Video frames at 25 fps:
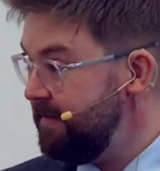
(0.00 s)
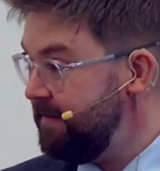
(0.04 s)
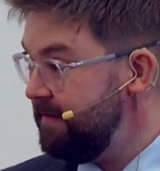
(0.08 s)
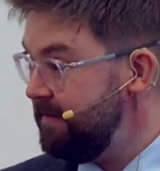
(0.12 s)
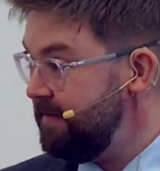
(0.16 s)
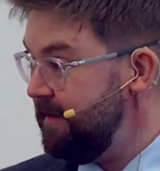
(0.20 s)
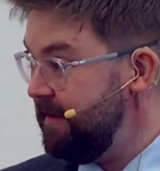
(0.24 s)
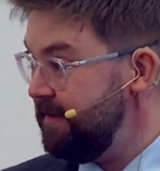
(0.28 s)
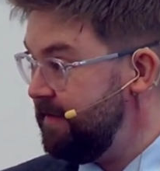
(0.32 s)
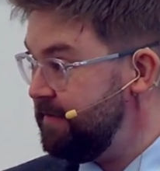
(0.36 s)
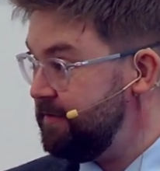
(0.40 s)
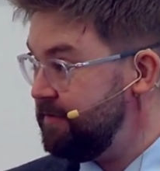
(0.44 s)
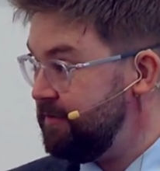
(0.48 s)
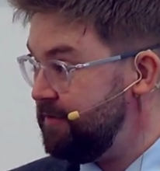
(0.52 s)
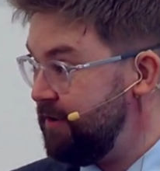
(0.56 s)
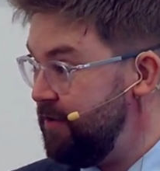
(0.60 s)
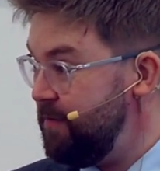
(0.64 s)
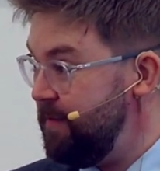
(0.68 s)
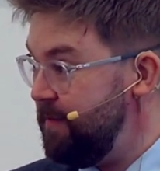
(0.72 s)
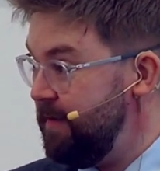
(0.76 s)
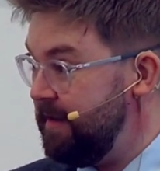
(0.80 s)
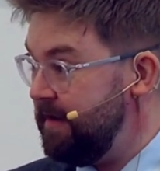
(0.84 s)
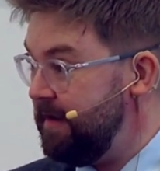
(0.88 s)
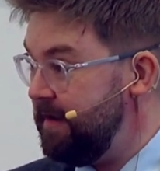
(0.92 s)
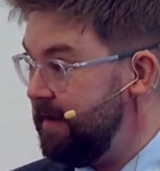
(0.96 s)
tells us how
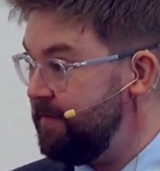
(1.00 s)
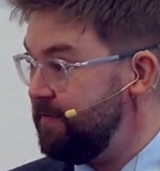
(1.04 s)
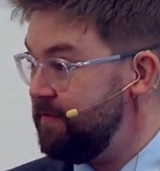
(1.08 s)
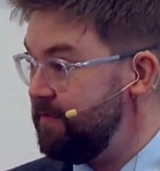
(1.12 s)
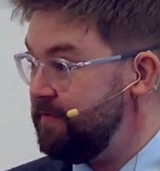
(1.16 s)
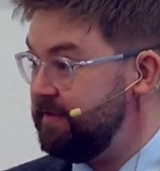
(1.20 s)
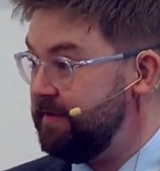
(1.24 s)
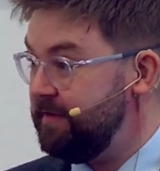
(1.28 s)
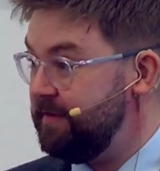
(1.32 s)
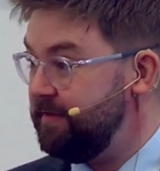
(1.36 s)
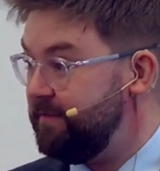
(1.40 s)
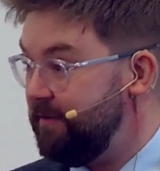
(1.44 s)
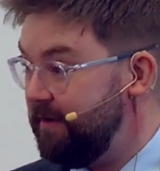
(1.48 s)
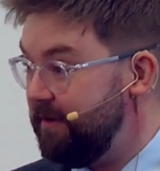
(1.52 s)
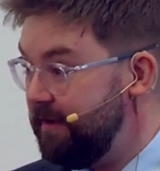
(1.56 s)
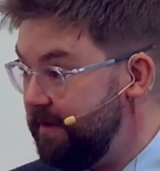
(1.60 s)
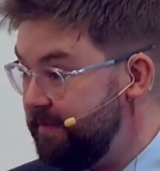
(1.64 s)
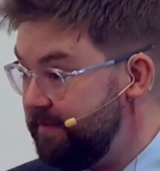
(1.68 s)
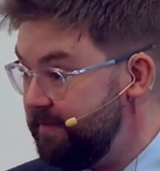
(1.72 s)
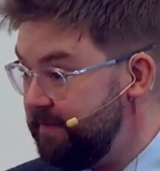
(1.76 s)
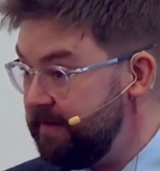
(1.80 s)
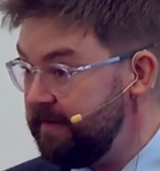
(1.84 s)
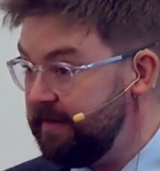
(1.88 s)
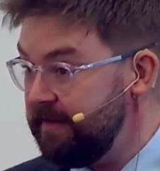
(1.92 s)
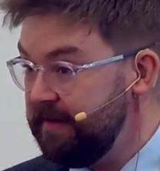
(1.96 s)
we can have our sin
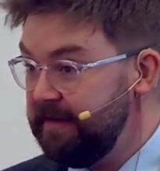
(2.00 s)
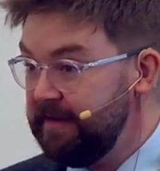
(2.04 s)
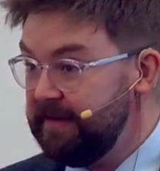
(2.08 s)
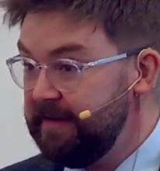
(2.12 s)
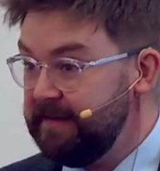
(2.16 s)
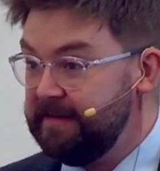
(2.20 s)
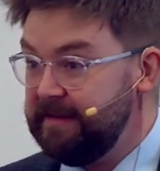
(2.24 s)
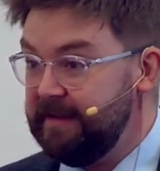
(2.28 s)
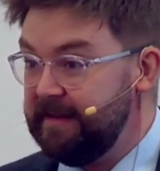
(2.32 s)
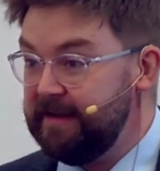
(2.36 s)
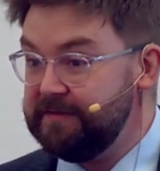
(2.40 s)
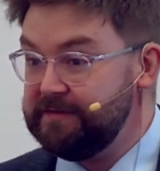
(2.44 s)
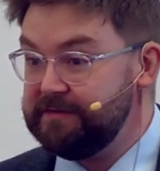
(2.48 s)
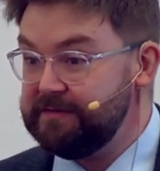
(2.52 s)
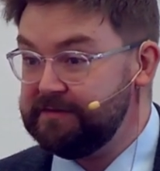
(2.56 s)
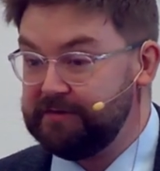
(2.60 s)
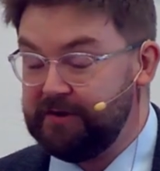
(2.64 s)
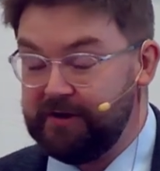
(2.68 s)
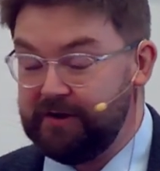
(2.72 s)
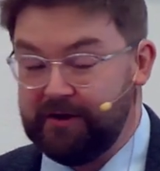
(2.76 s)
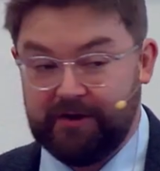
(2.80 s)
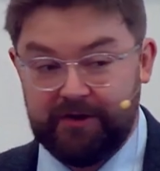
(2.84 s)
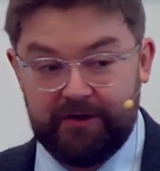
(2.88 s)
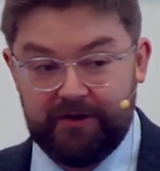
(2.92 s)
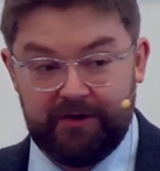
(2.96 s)
forgiven, tells us
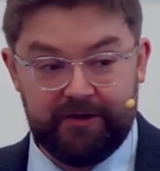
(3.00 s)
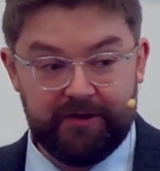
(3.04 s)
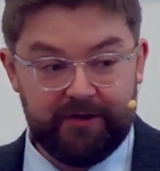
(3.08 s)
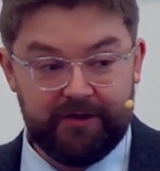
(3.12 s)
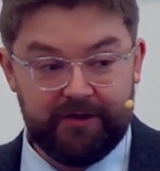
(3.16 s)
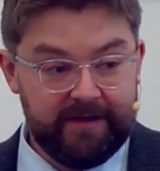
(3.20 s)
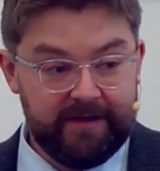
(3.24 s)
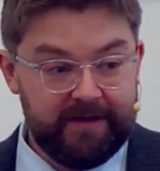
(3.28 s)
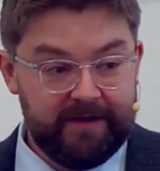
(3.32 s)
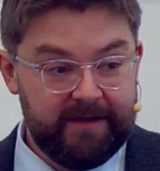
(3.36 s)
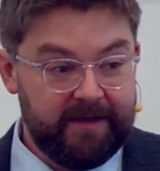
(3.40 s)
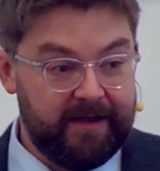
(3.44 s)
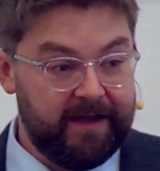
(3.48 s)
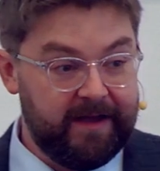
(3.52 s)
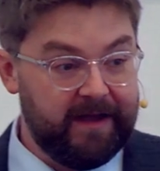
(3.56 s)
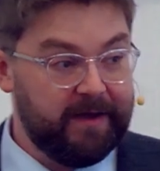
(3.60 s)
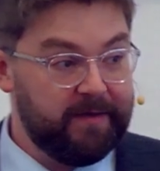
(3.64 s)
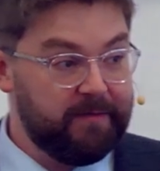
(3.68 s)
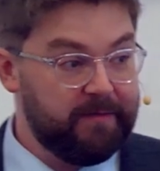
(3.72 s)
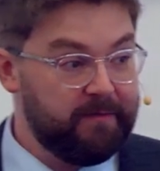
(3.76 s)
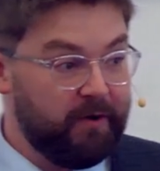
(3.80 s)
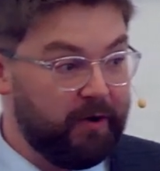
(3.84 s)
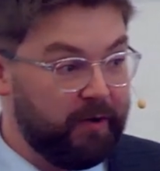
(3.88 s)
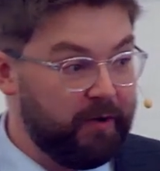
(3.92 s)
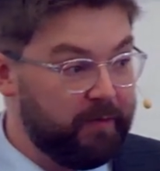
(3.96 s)
how
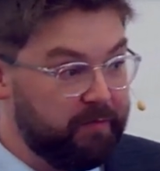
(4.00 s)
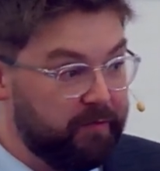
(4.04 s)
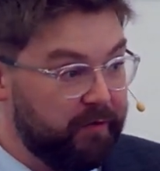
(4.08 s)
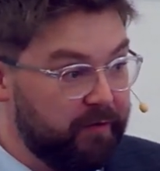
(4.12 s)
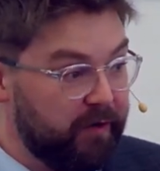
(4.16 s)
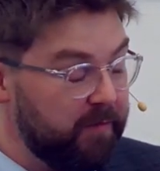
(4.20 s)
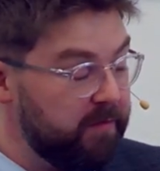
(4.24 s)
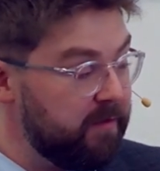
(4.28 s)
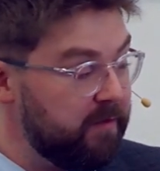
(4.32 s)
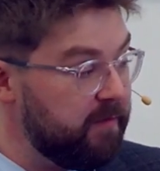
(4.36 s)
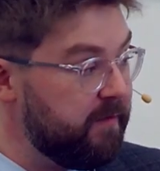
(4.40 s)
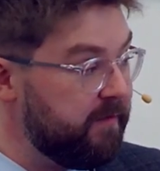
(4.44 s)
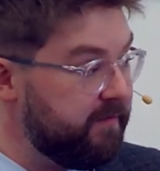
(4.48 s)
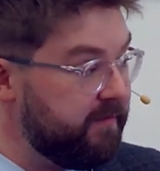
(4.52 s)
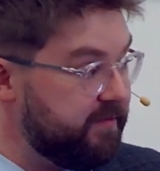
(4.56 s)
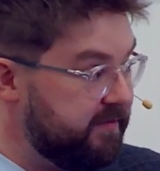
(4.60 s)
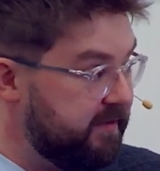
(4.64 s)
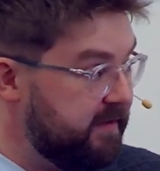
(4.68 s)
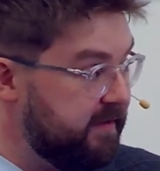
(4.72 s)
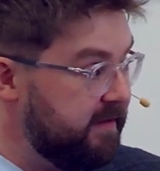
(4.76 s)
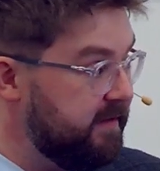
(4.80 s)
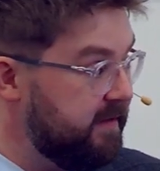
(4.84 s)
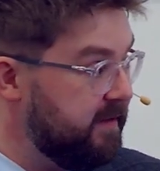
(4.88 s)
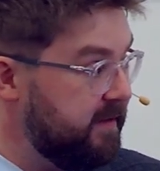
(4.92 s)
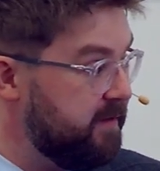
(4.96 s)
um, our problem of
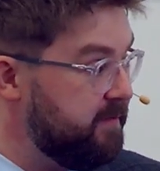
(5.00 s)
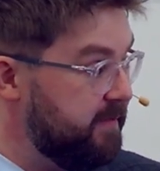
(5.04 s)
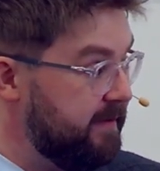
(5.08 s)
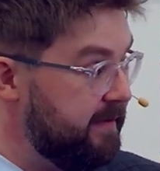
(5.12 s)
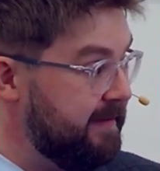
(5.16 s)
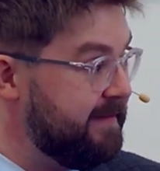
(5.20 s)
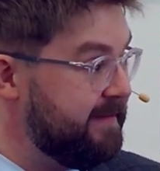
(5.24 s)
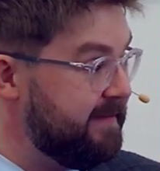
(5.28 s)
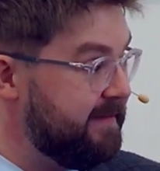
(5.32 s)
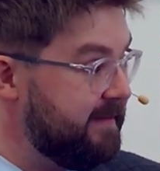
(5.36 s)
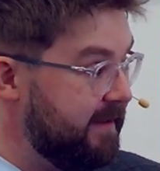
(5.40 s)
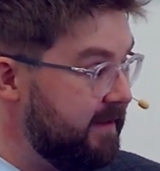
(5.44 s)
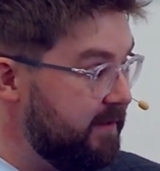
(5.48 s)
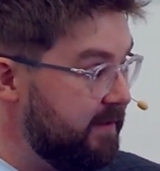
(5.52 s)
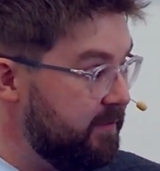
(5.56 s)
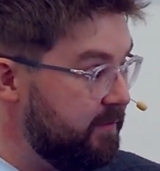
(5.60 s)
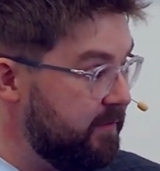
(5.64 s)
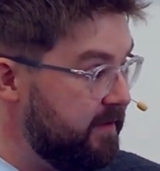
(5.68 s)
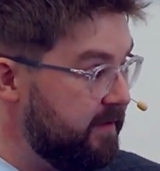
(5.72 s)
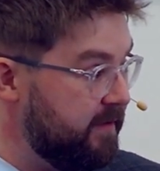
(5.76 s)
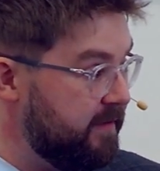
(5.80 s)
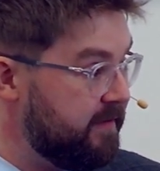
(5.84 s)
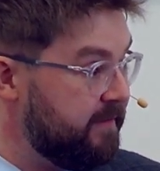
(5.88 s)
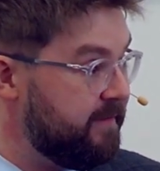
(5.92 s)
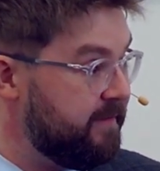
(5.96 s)
sin can be dealt
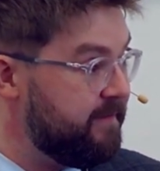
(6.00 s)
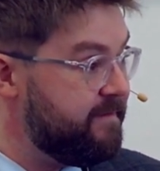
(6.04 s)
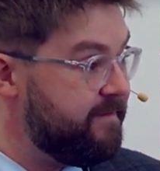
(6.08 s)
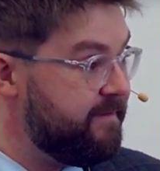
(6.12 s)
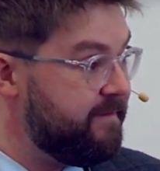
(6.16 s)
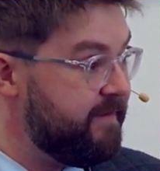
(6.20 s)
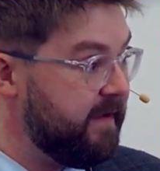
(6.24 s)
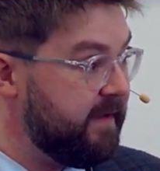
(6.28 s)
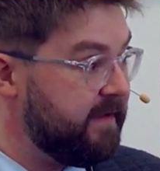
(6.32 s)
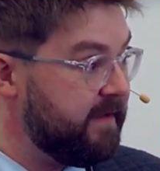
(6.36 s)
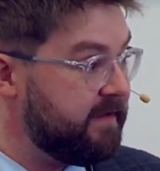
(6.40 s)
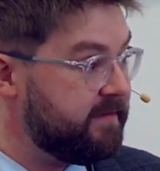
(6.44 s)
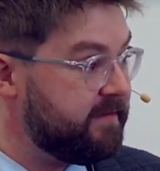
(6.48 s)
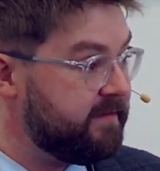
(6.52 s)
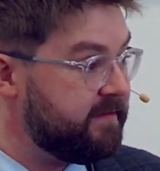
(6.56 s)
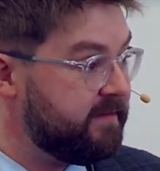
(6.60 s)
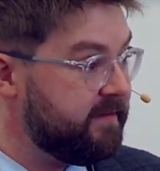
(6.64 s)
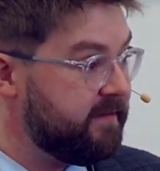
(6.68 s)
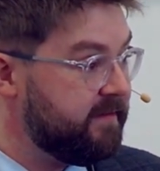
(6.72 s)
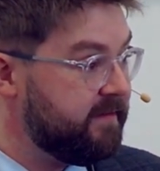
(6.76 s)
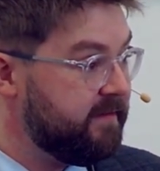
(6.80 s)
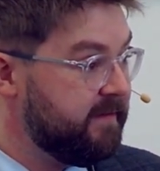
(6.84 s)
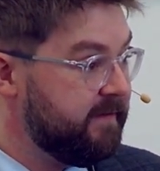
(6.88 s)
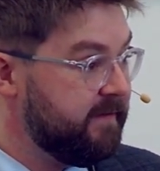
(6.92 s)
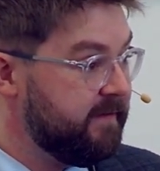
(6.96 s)
with and fixed
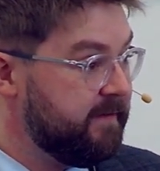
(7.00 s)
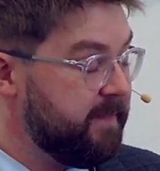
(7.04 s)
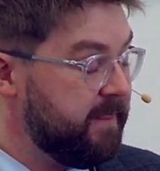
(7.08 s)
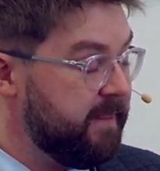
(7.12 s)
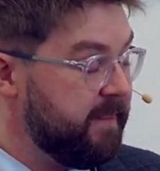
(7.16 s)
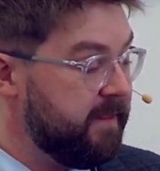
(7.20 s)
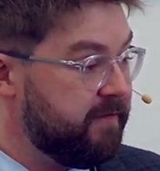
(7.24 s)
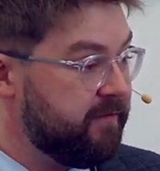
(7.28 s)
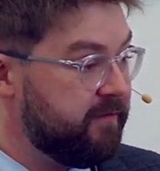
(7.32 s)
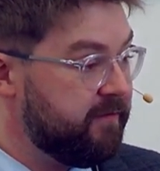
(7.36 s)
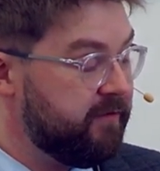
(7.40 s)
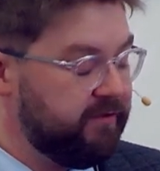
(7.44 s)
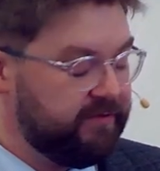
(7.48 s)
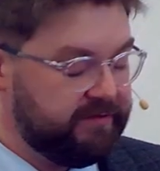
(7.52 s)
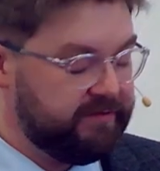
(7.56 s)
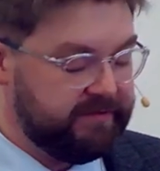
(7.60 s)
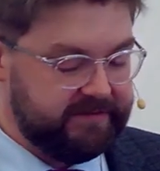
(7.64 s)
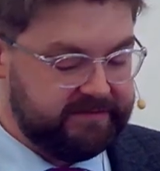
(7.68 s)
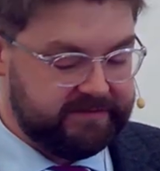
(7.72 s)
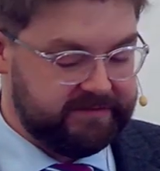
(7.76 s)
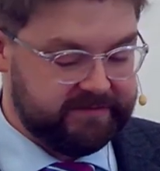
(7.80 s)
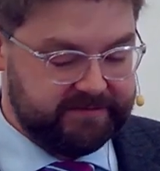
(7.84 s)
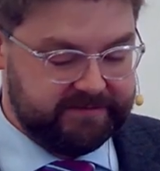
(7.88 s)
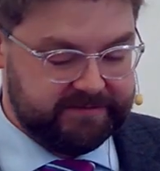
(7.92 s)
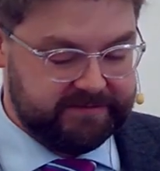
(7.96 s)
through
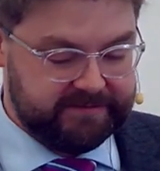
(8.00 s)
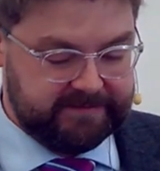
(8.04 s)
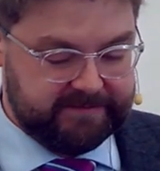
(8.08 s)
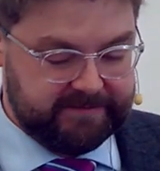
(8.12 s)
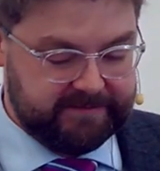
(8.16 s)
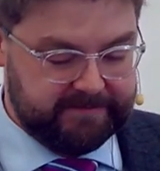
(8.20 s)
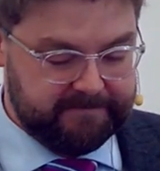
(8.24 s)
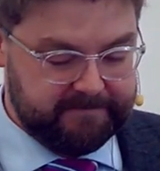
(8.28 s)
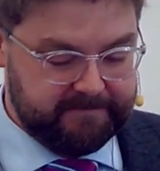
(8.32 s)
Jesus.